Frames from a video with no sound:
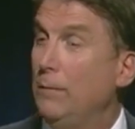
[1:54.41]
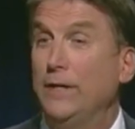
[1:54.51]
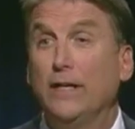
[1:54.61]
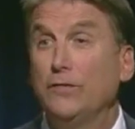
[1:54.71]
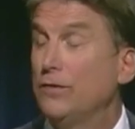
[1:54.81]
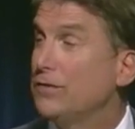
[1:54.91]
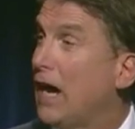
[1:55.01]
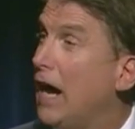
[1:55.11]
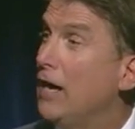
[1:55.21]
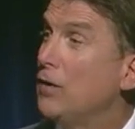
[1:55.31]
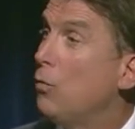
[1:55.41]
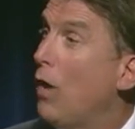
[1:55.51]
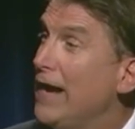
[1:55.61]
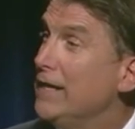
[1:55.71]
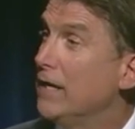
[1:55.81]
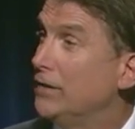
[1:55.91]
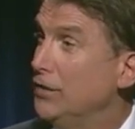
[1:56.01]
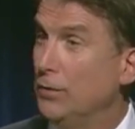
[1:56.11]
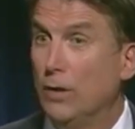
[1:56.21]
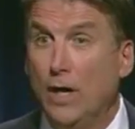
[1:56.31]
Because they're tired of waiting on you.